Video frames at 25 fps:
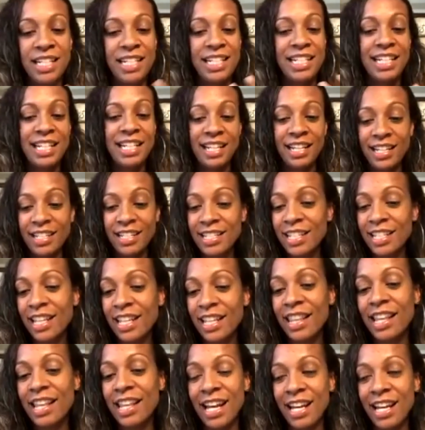get into
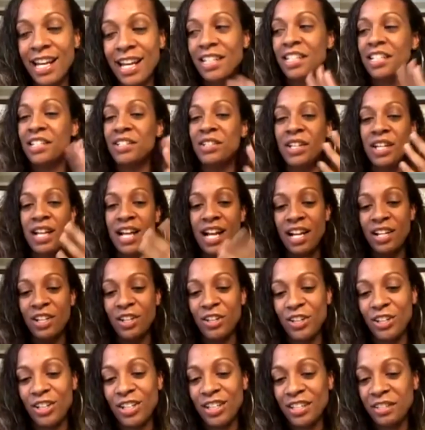that. I
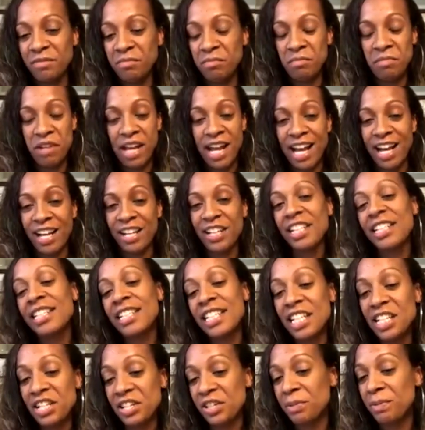learned how to
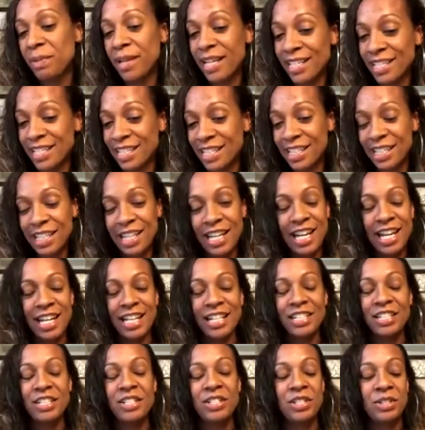teach basically. I
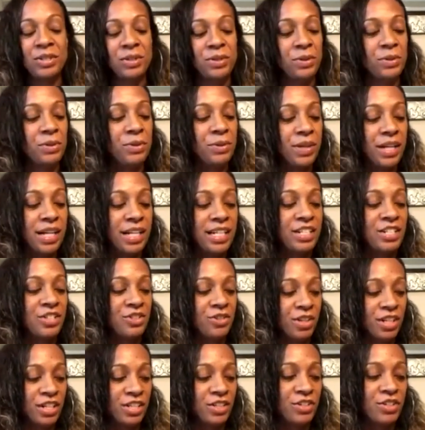had two
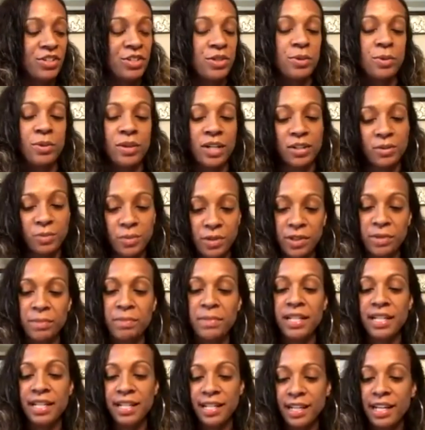instructors who worked with
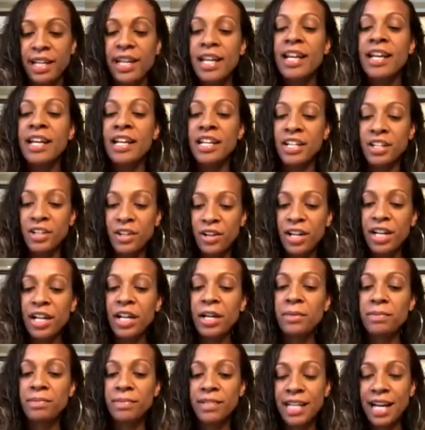me to, you know,
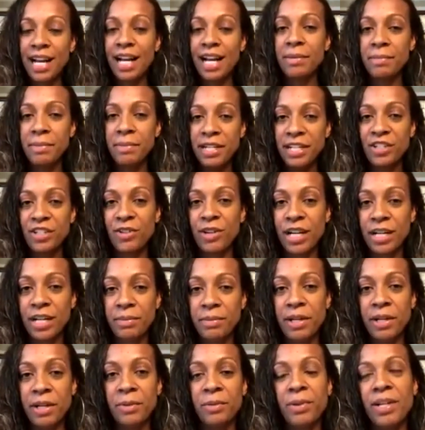help guide me and direct
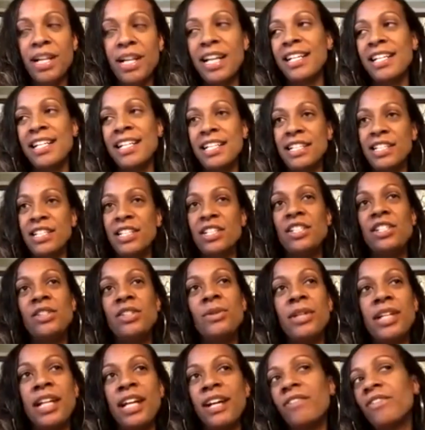me on what I needed to
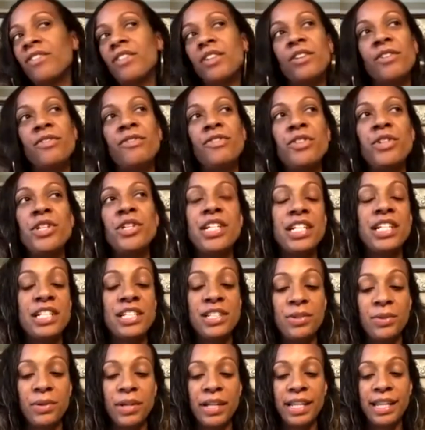do. And after a few
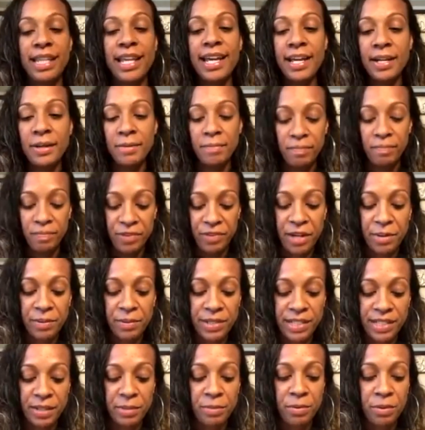years doing that, I
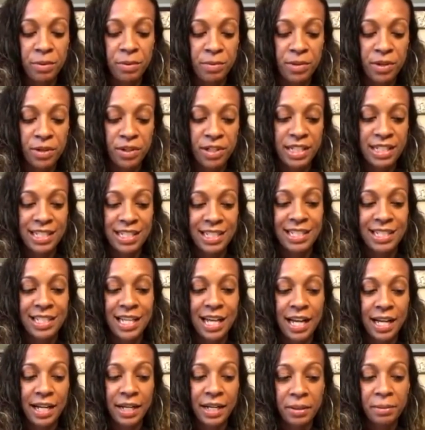was then promoted to
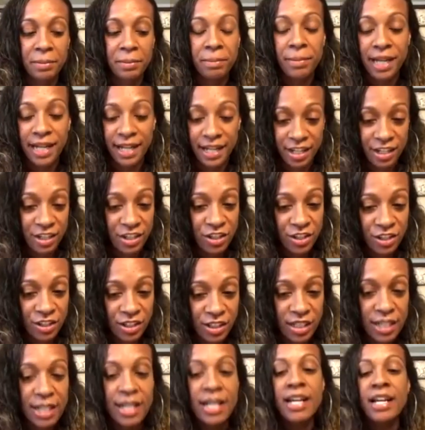site
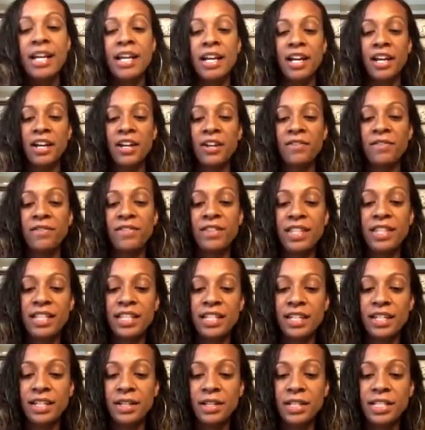manager of
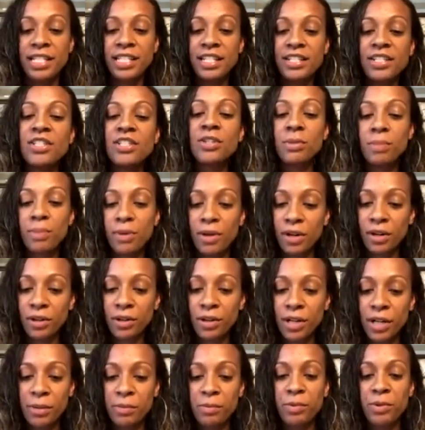the sister
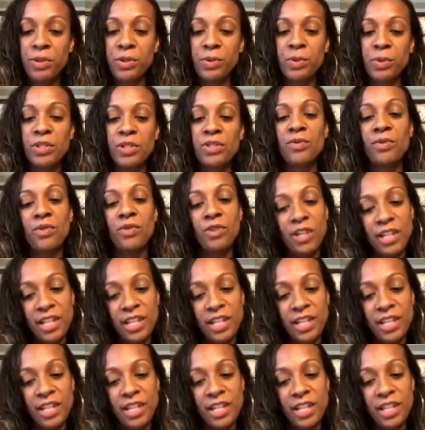program, which was for